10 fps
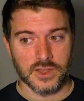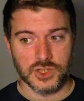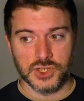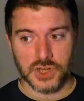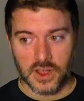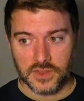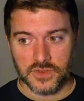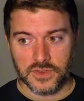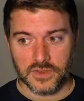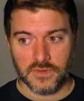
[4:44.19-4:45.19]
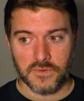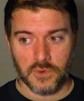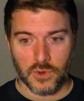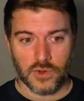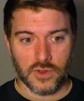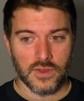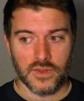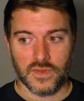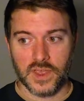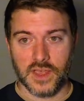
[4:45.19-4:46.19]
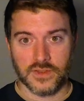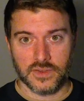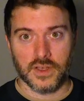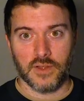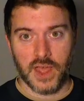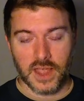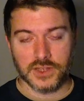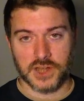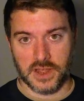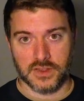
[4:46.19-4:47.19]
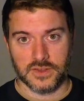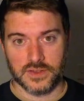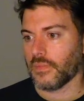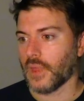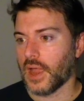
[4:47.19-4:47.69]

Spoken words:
just for the SSL handshakes.